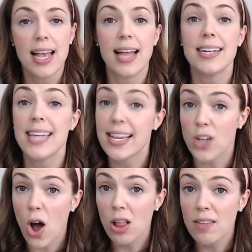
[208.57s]
And it takes
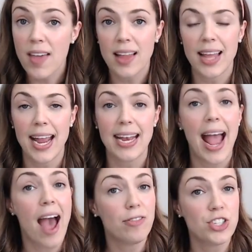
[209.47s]
all of that light,
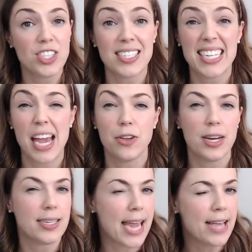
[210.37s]
averages it together,
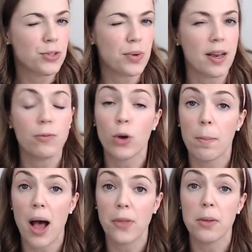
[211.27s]
and takes a reading for
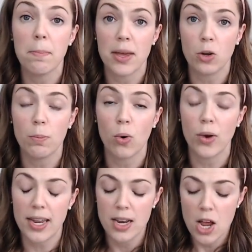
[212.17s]
about the middle
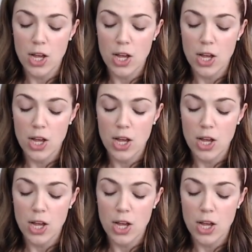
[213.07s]
point.